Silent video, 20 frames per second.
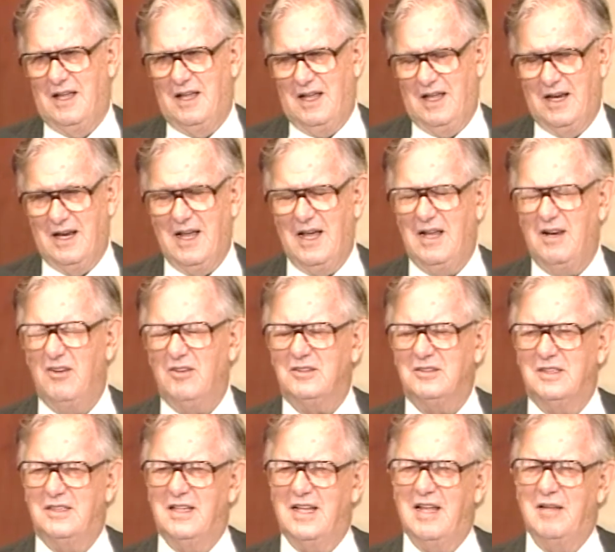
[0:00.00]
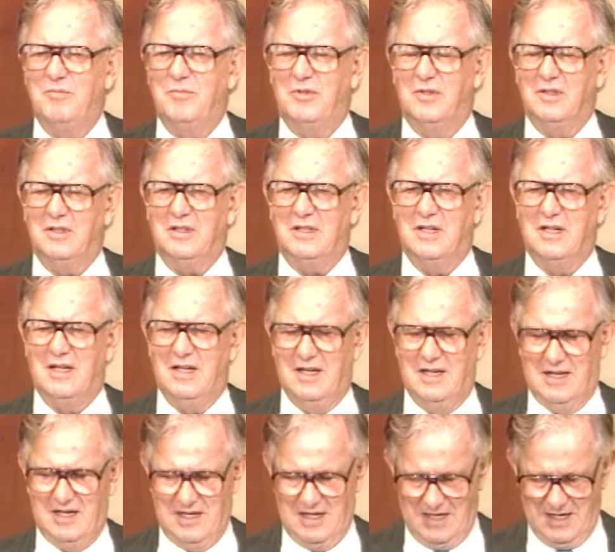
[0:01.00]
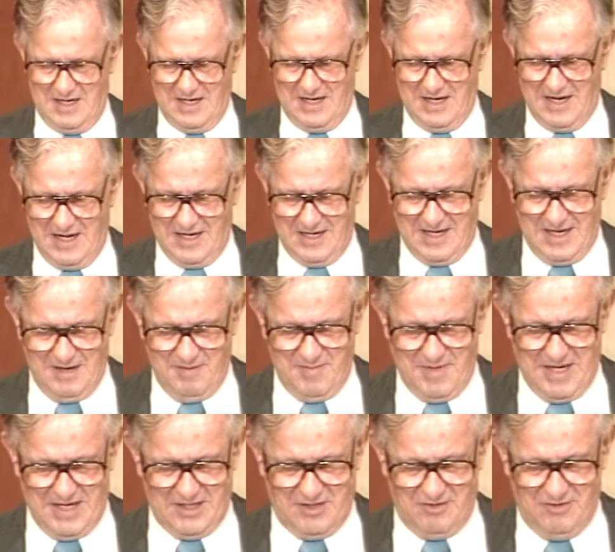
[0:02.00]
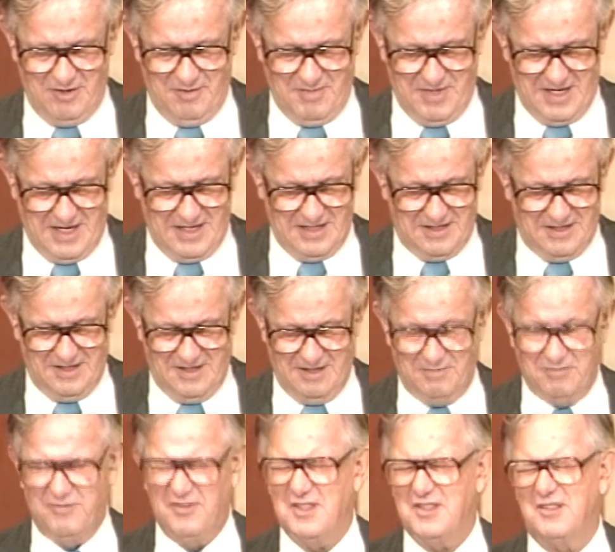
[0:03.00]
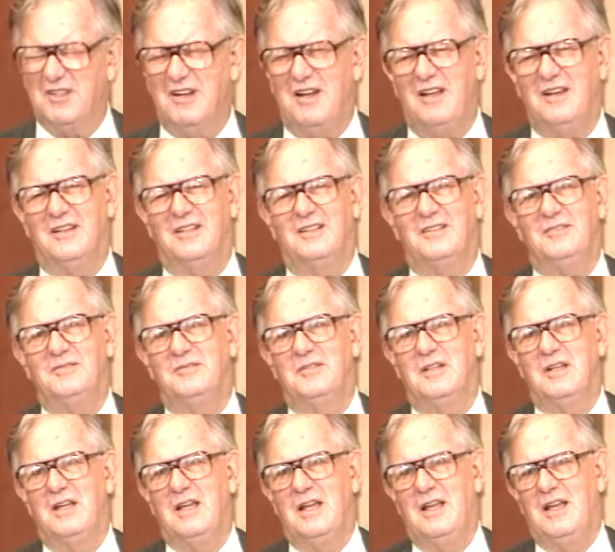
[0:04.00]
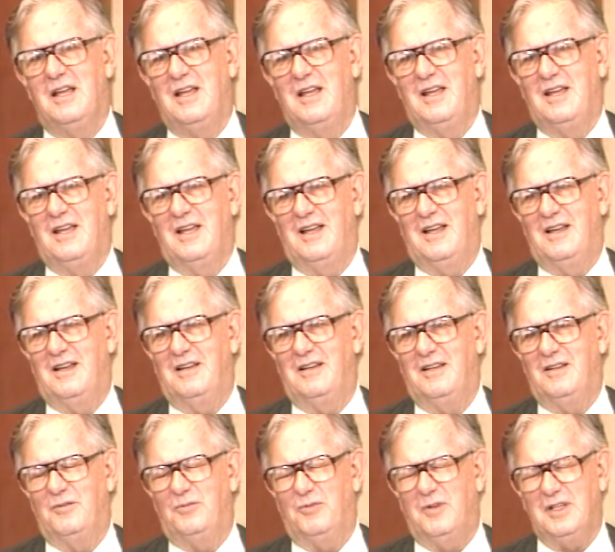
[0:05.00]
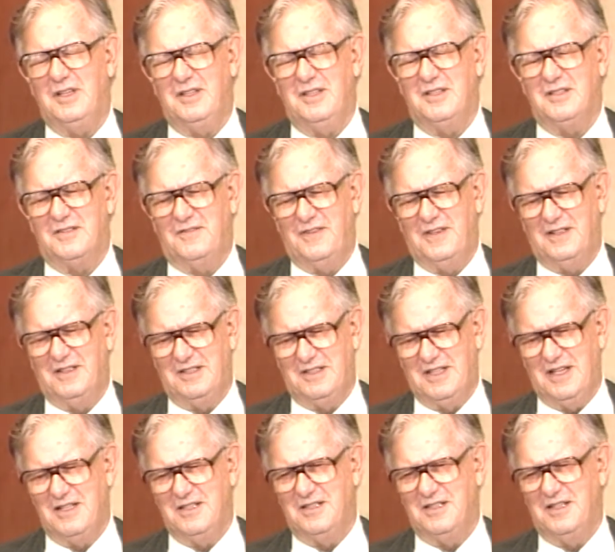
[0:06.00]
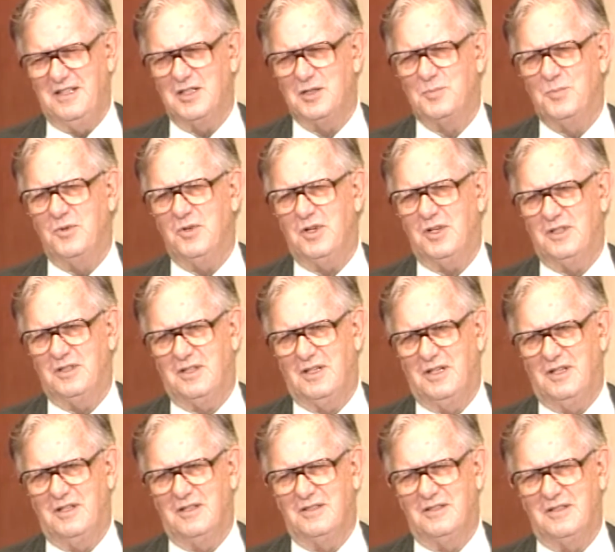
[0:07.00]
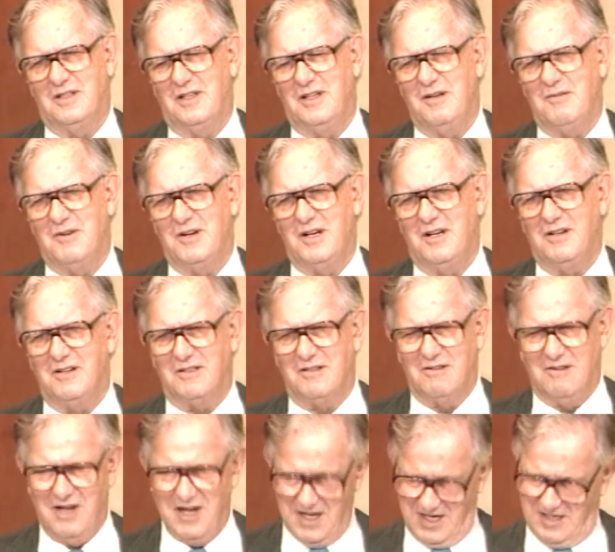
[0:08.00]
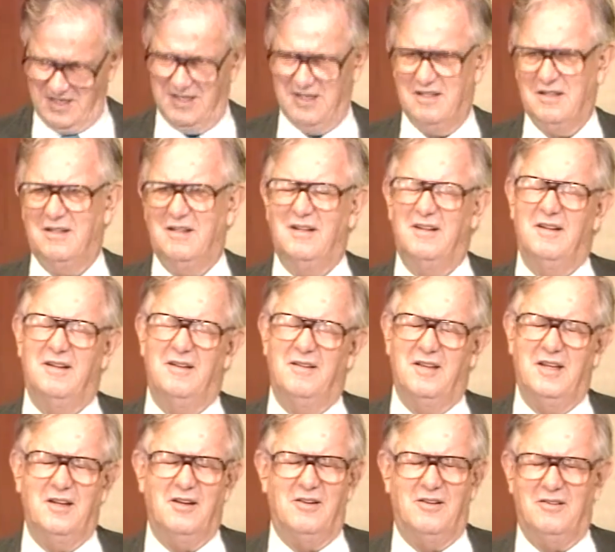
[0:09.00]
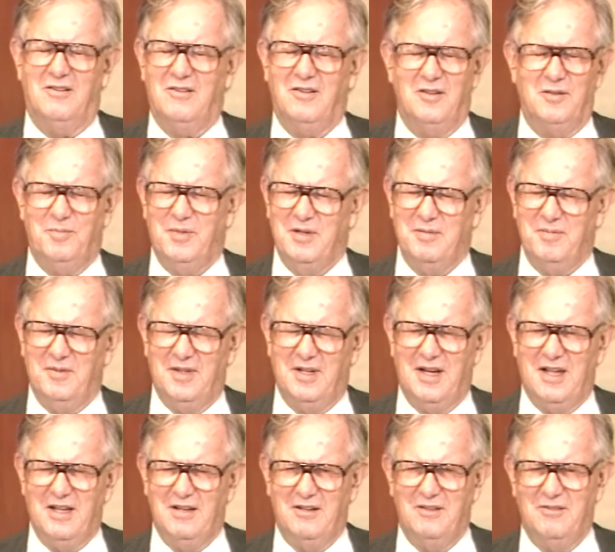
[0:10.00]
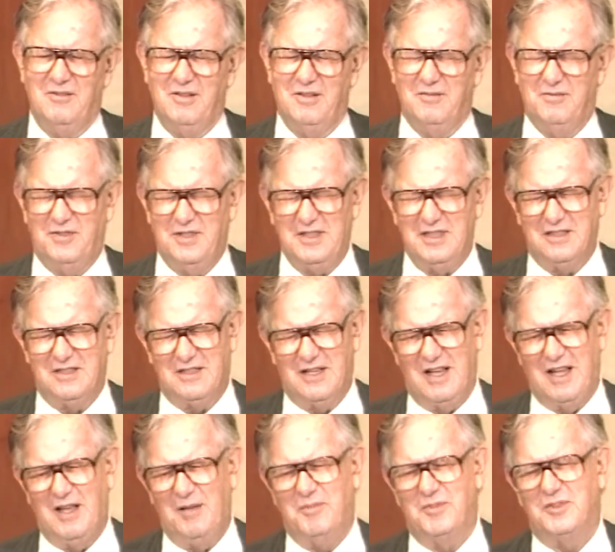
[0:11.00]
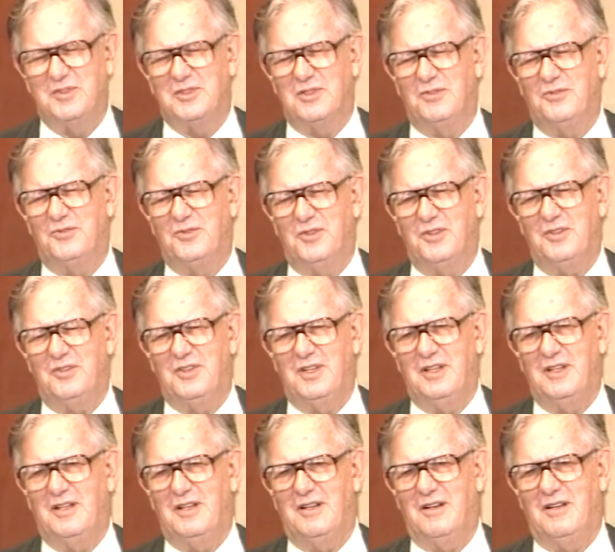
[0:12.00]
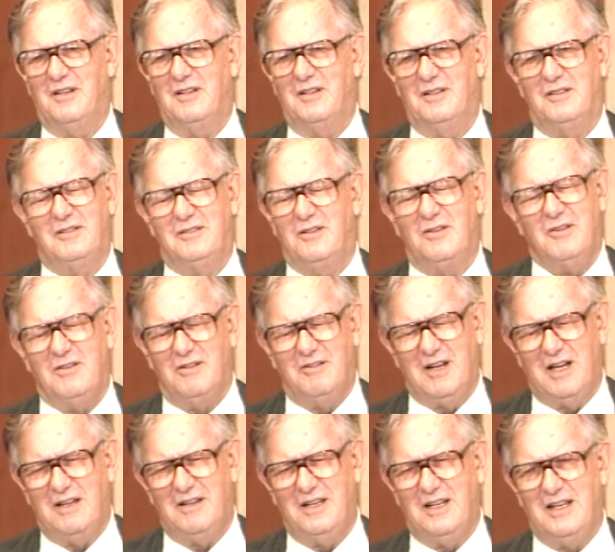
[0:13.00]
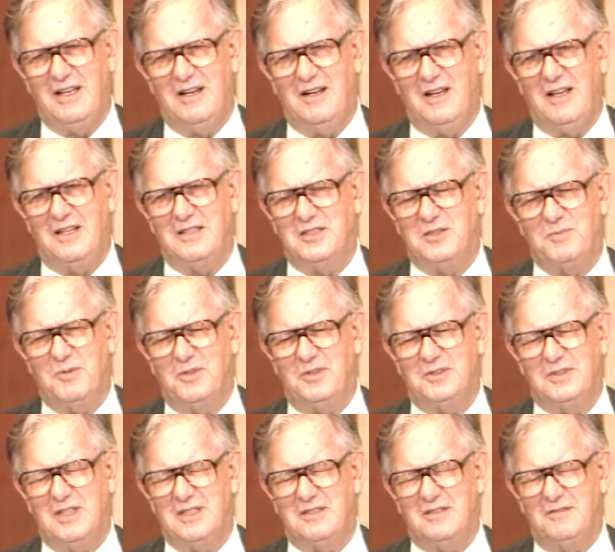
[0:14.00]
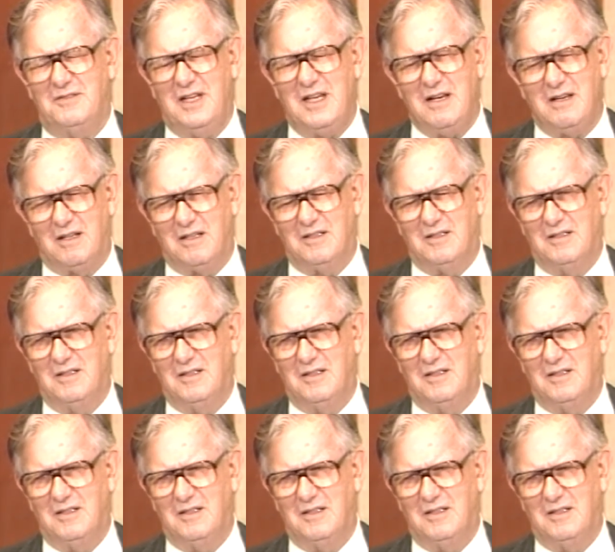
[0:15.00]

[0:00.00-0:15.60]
And I looked at that book, and I came back to him and I said, "Professor Condon, if what this fellow says in this book is anywhere near correct, then all the people that I know in physics lab and so forth don't know how to analyze small sets of data."